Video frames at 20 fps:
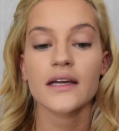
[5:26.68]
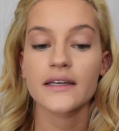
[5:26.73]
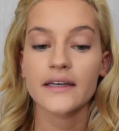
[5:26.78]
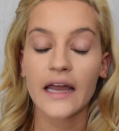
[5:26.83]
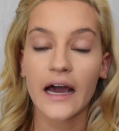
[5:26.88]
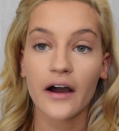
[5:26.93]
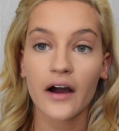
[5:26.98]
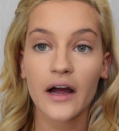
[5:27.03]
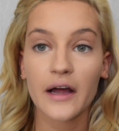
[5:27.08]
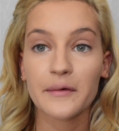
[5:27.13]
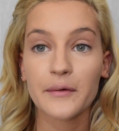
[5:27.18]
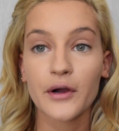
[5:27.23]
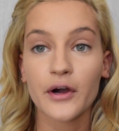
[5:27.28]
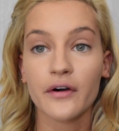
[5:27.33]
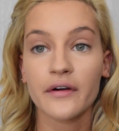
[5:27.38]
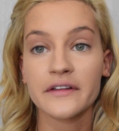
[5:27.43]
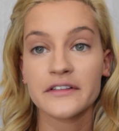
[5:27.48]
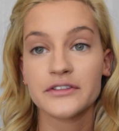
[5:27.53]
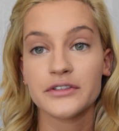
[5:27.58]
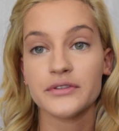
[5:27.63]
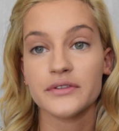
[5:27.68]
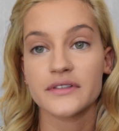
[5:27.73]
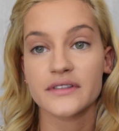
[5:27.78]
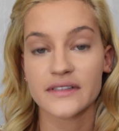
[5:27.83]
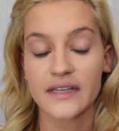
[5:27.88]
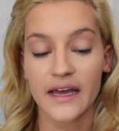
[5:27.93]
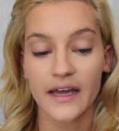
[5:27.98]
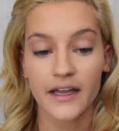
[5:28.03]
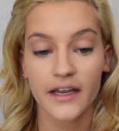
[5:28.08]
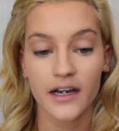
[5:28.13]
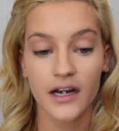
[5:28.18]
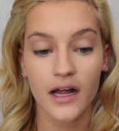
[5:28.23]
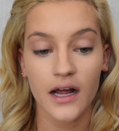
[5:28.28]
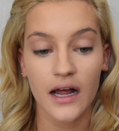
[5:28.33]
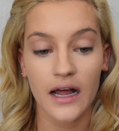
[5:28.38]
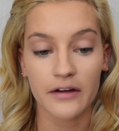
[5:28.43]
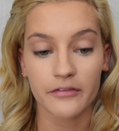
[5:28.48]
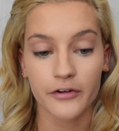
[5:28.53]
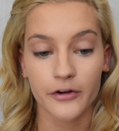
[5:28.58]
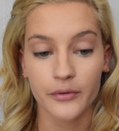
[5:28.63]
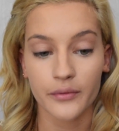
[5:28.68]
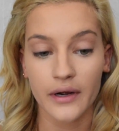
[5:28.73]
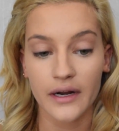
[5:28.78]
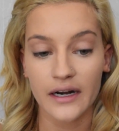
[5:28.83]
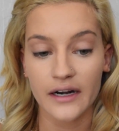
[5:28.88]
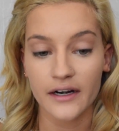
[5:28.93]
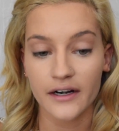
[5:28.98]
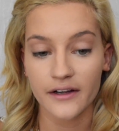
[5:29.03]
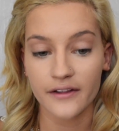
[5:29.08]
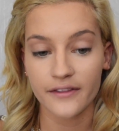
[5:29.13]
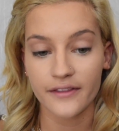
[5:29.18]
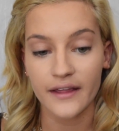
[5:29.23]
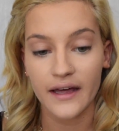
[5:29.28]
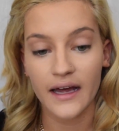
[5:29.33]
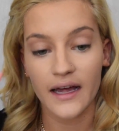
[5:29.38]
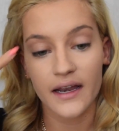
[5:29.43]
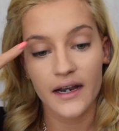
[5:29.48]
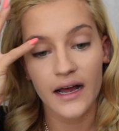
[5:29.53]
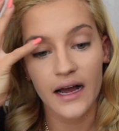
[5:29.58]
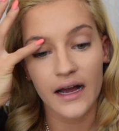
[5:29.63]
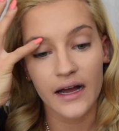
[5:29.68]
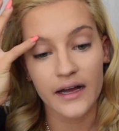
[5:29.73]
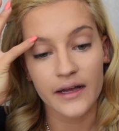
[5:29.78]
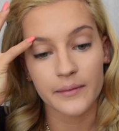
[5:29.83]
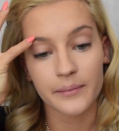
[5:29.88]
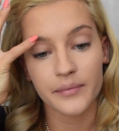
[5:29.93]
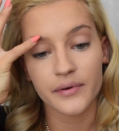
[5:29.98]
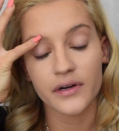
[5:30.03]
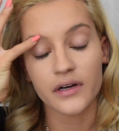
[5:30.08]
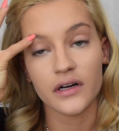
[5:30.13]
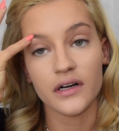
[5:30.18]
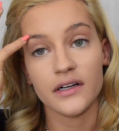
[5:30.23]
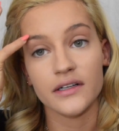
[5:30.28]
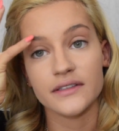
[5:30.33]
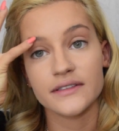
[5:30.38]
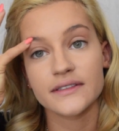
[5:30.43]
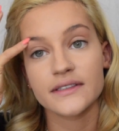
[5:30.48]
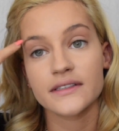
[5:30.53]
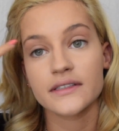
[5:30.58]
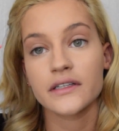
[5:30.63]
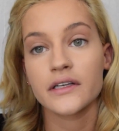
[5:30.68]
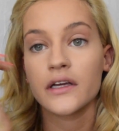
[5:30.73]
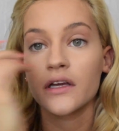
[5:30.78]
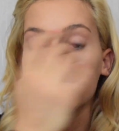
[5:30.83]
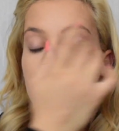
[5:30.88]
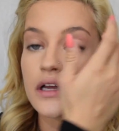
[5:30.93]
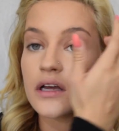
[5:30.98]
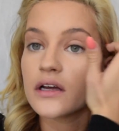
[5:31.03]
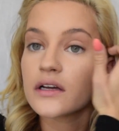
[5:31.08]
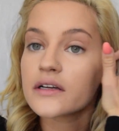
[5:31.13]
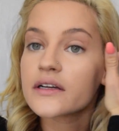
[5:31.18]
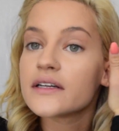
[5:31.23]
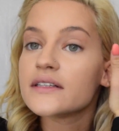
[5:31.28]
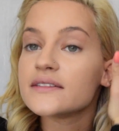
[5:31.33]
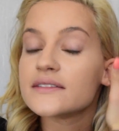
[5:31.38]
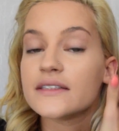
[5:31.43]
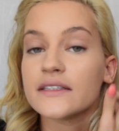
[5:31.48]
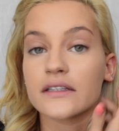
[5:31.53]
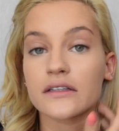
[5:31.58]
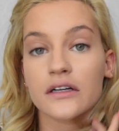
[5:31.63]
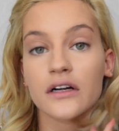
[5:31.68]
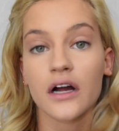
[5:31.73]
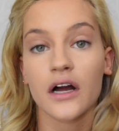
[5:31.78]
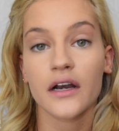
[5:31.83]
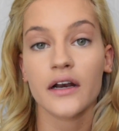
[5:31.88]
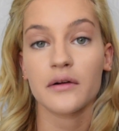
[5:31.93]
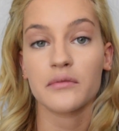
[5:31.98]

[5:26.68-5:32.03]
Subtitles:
Now I'm going to set everywhere that I put concealer on.